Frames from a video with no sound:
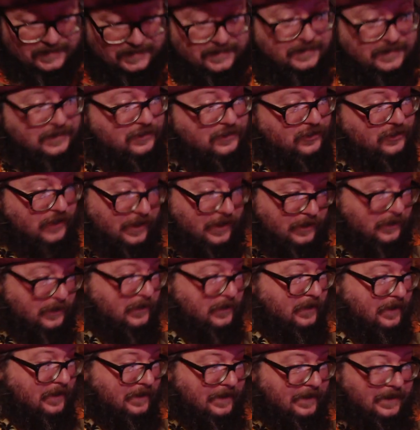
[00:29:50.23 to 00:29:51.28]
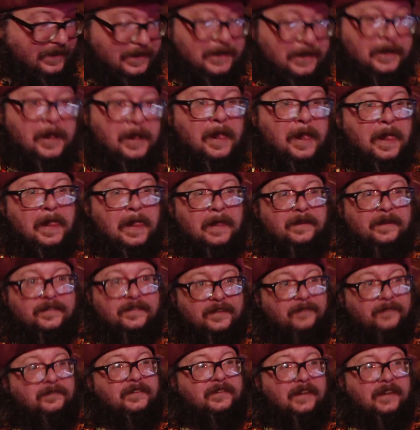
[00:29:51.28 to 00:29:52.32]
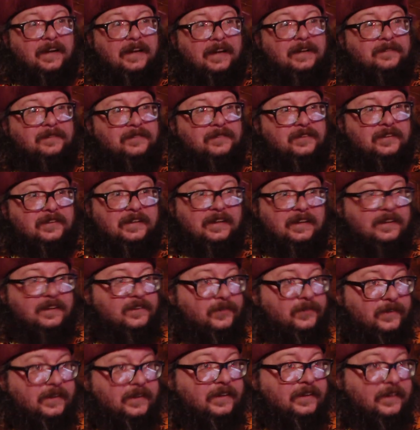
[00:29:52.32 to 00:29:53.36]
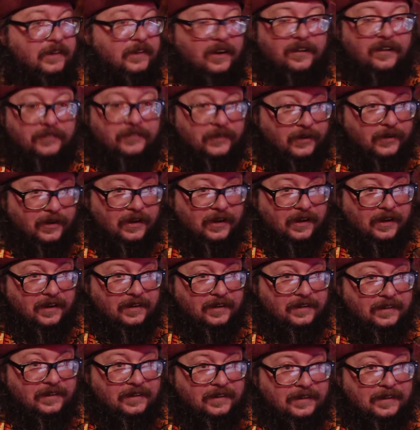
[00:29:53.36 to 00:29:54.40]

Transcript: generally, sometimes, gets rid of the overhaul